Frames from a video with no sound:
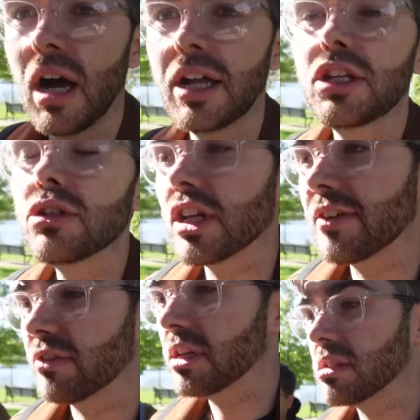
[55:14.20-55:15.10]

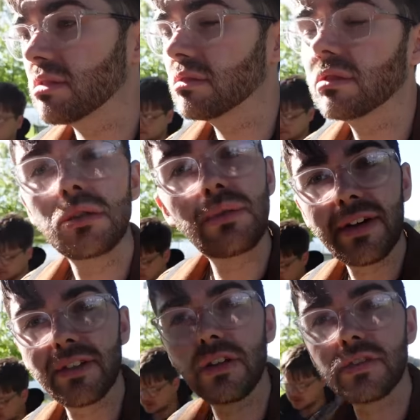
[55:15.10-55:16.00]
unusually for us, we
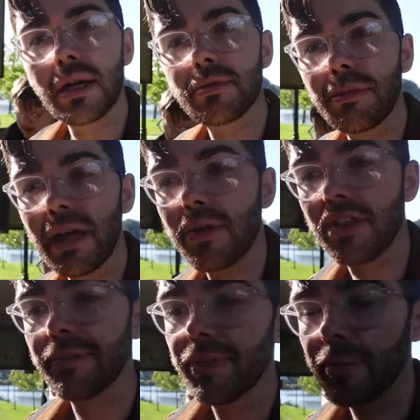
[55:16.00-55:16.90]
have a lot of time to play
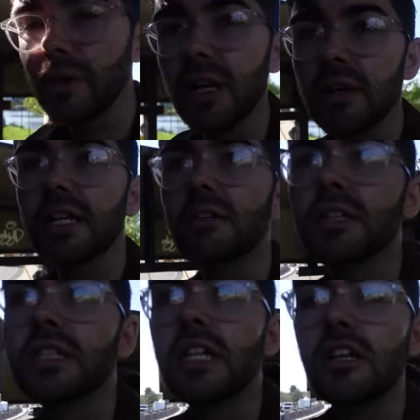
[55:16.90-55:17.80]
with and we are in
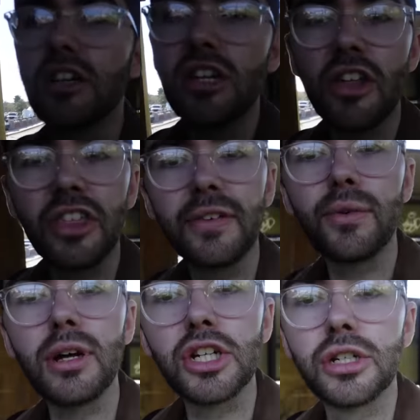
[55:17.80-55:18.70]
nothing of
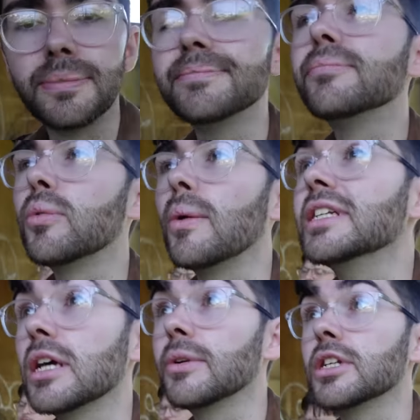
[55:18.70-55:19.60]
a rush. But what
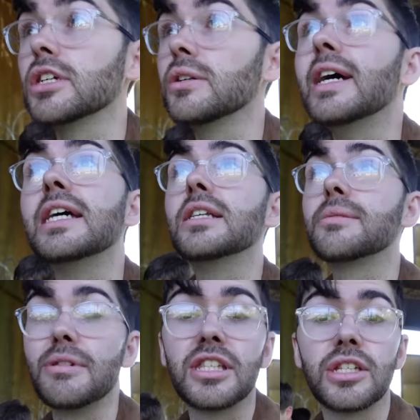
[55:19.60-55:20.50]
we don't want to do
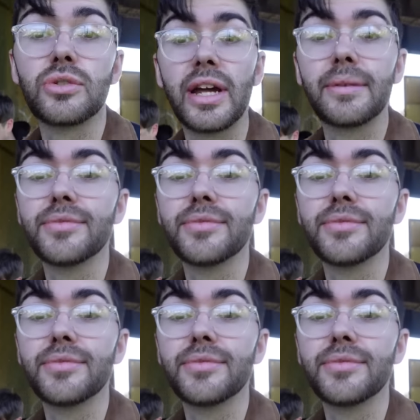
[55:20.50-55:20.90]
is miss this train.